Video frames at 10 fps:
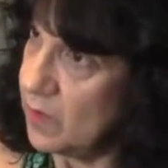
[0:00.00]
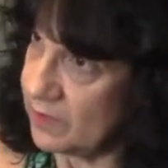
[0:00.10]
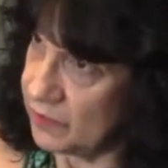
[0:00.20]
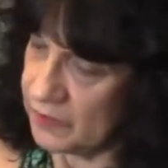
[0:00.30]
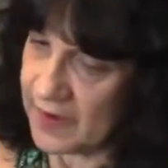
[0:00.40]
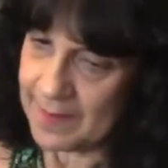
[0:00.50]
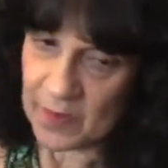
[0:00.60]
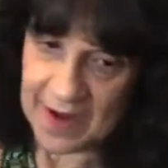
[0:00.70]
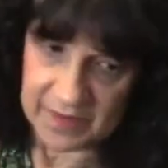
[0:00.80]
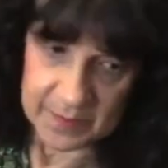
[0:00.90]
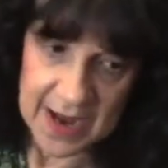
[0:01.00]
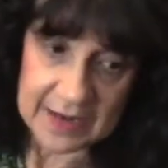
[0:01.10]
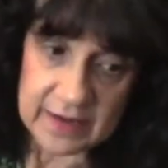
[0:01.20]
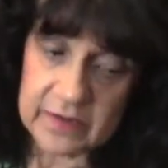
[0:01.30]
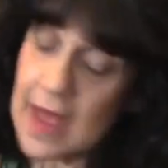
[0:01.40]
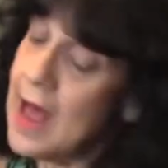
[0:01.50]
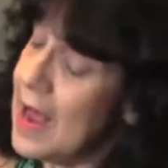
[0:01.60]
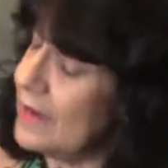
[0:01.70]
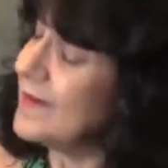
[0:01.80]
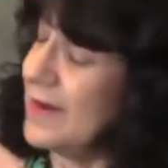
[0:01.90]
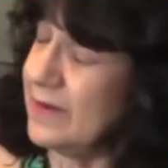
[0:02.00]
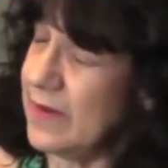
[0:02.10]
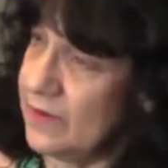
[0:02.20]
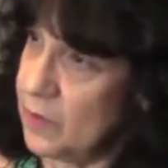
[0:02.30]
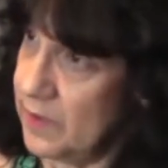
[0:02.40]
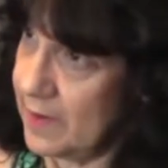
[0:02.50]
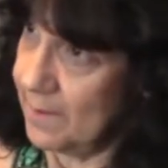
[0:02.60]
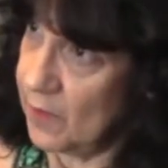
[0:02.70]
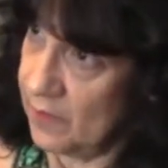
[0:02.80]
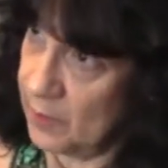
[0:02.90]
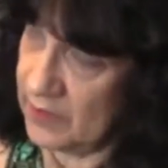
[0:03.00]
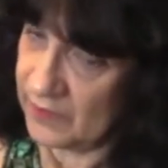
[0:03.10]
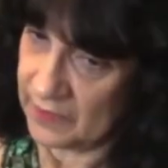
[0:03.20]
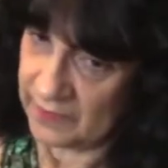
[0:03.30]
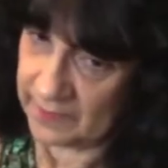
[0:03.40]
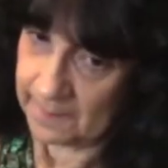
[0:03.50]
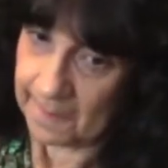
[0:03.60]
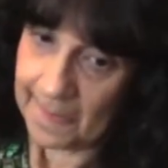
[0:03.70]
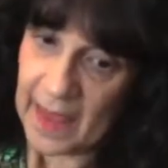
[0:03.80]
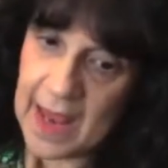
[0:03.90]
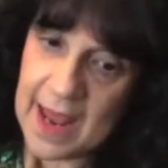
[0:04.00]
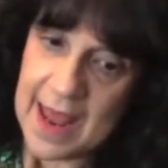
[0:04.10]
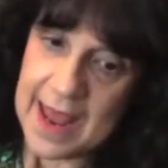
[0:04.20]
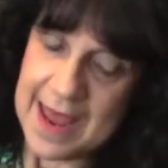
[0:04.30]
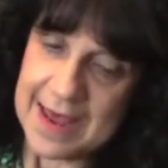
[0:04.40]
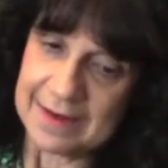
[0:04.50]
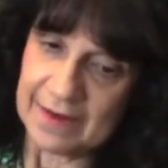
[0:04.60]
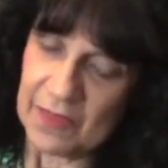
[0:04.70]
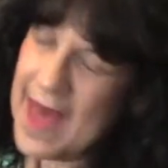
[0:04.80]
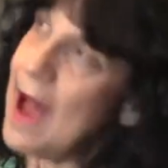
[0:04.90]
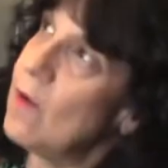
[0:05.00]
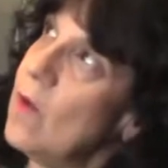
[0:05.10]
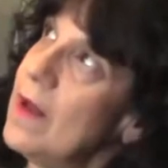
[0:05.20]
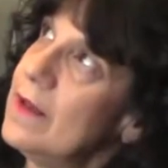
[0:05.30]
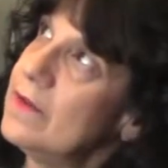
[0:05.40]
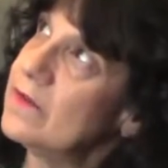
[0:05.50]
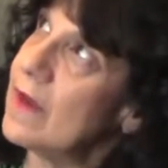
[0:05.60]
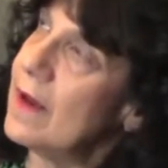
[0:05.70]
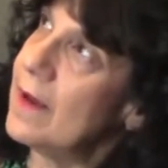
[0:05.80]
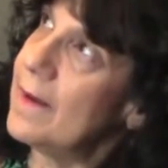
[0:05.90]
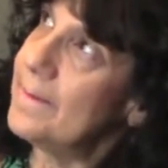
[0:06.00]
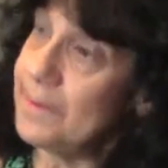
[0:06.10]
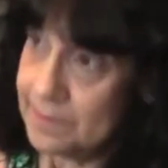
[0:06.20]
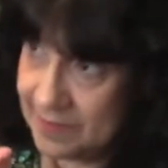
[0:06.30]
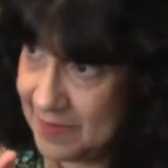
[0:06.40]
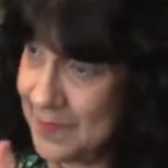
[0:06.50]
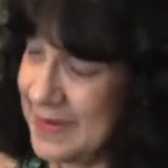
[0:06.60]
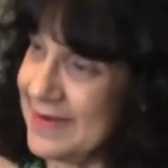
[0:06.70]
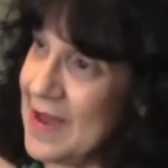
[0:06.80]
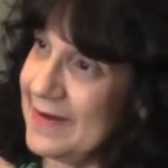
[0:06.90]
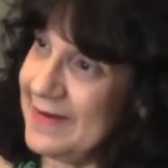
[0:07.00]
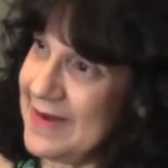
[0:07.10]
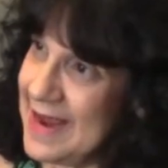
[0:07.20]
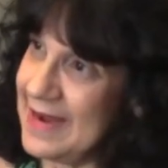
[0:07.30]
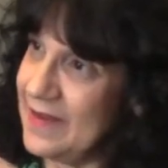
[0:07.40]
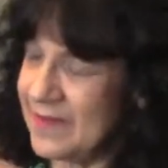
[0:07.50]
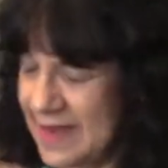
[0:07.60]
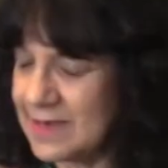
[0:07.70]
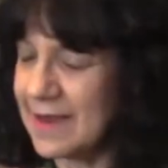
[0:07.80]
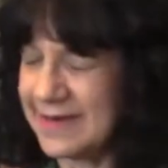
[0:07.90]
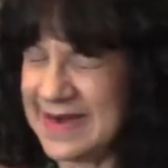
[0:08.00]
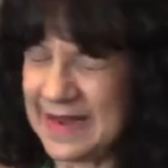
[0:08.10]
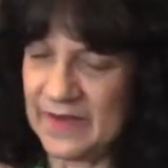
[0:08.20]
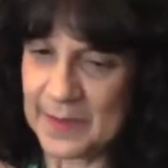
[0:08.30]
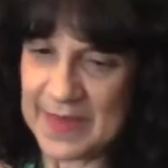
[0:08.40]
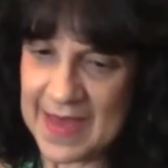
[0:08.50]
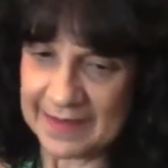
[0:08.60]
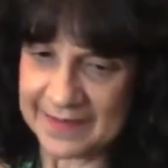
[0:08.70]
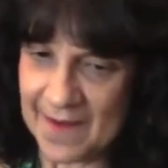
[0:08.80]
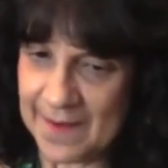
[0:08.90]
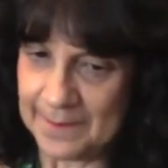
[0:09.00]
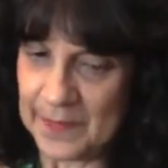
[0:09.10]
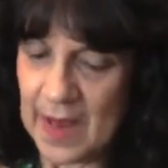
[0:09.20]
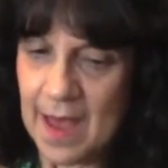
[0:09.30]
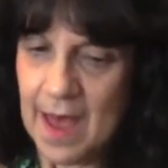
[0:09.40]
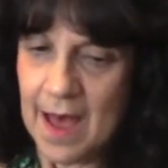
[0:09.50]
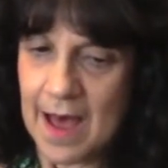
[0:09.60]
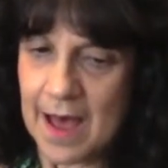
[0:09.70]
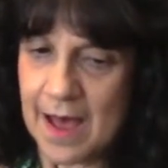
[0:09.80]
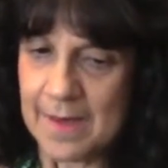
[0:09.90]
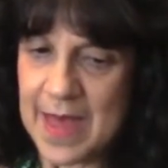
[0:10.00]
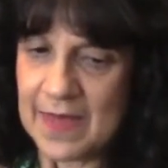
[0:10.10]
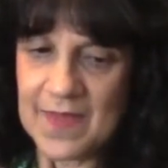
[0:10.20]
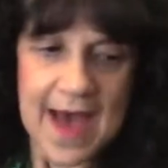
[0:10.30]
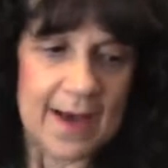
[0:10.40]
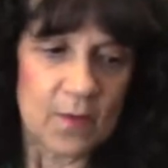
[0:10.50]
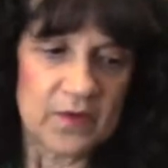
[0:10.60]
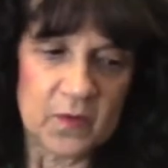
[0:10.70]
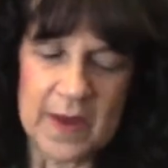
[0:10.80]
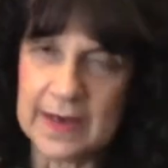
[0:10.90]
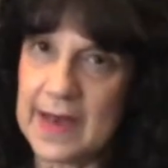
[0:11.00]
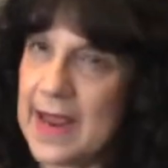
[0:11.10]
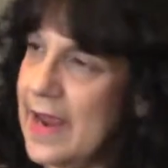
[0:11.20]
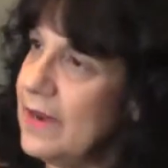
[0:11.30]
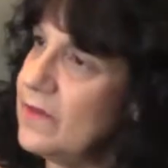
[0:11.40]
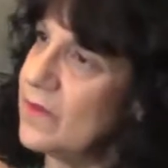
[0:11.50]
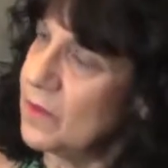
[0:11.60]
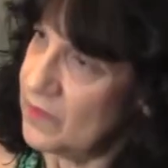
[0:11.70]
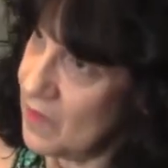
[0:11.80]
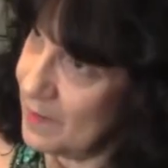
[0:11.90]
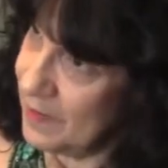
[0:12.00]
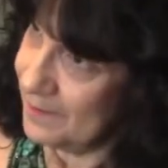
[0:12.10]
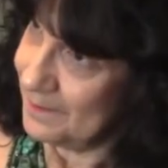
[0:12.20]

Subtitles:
went full-time private practice, I stayed in touch with a number of prisoners. And that was the mid-1980s, late 1980s by that time. And that was when AIDS was rampant.